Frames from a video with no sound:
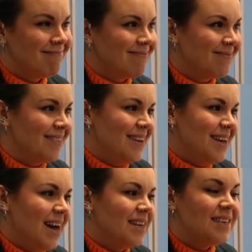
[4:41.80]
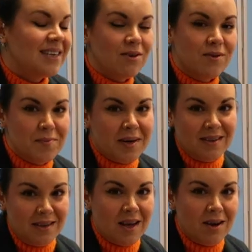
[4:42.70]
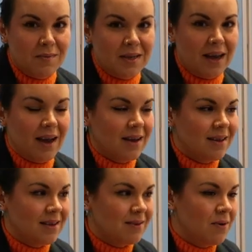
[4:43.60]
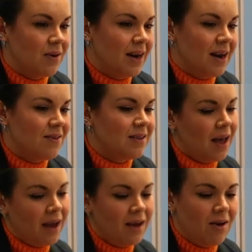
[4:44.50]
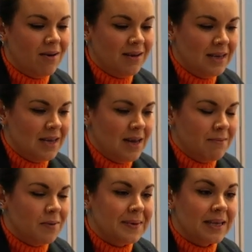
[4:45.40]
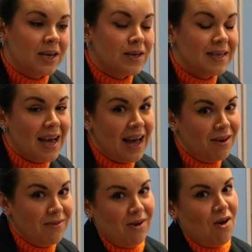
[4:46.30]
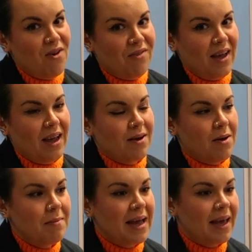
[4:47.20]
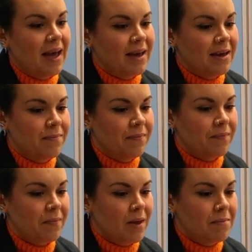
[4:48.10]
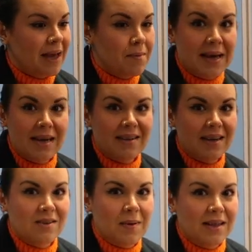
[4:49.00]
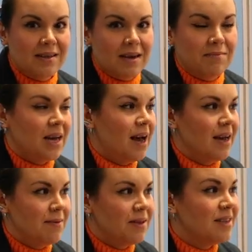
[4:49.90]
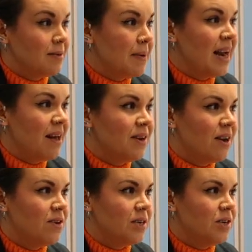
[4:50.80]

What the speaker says: I did tell Rupert because he's home sick this morning. I was like, oh, mummy's gonna go see Hannah for a coffee. Might get piercing as well at the same time. This is my lovely off.